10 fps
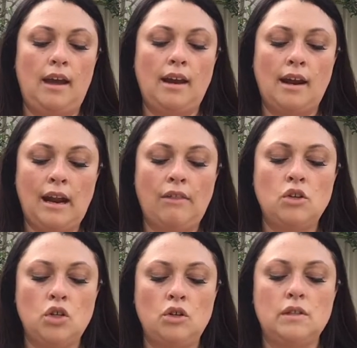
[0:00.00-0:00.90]
another
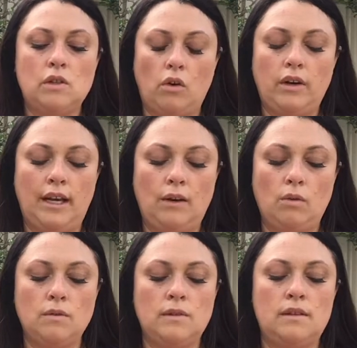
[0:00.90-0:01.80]
two sock
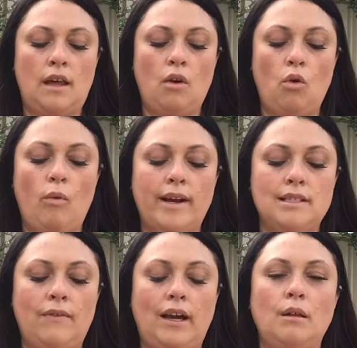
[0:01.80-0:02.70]
needles that are always
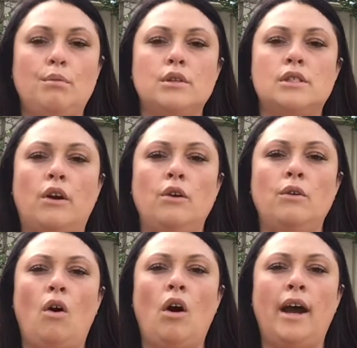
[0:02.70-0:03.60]
available,
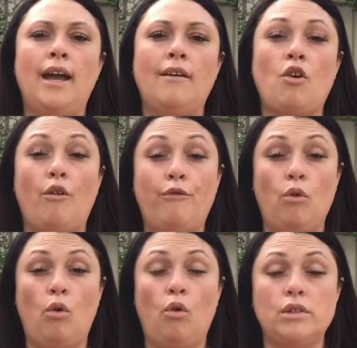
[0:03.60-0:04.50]
so I have got
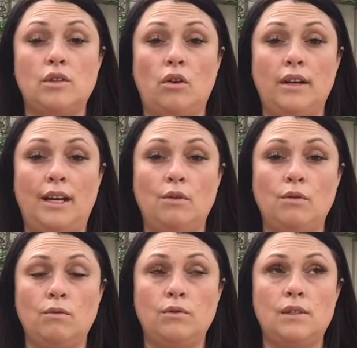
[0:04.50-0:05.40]
four sock
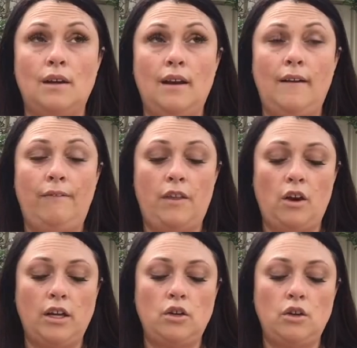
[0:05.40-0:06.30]
needles that
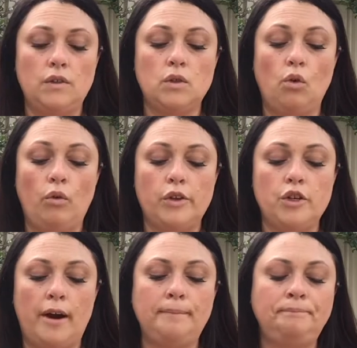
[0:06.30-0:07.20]
I use all the
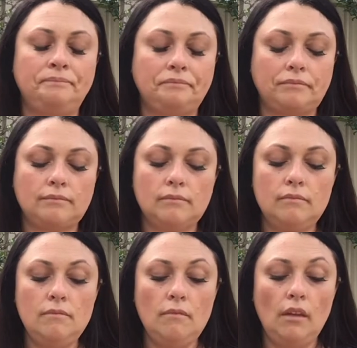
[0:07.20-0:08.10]
time.
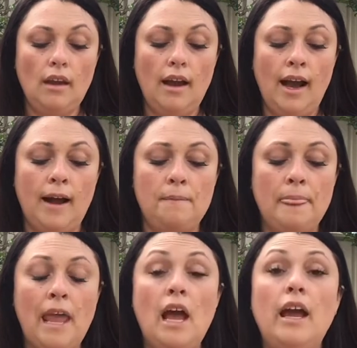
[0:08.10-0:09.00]

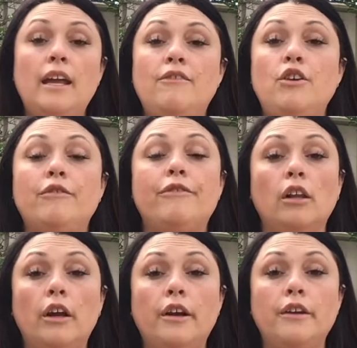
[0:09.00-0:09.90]
If you
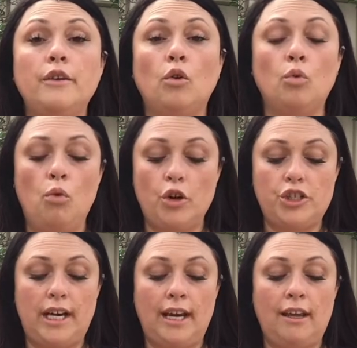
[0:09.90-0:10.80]
followed or
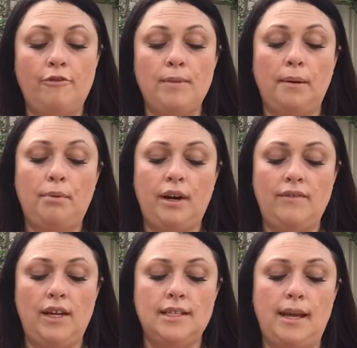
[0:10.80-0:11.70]
watched any of my
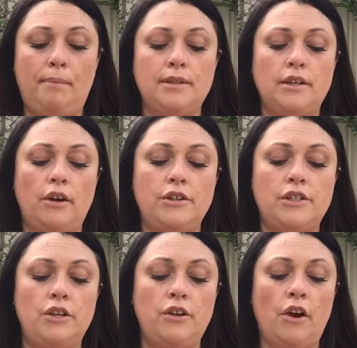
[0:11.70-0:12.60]
previous
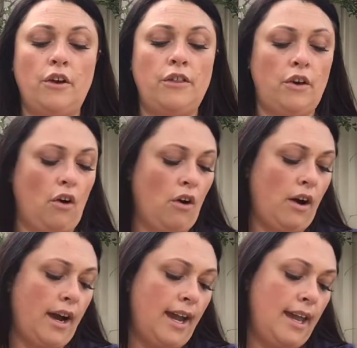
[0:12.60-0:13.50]
episodes, you know that
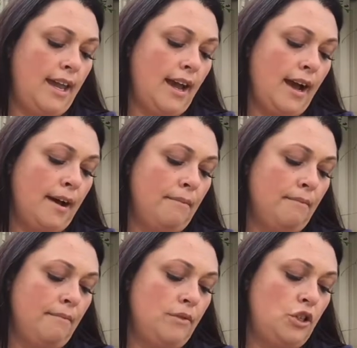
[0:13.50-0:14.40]
I
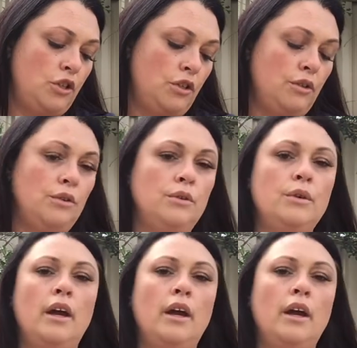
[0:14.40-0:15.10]
do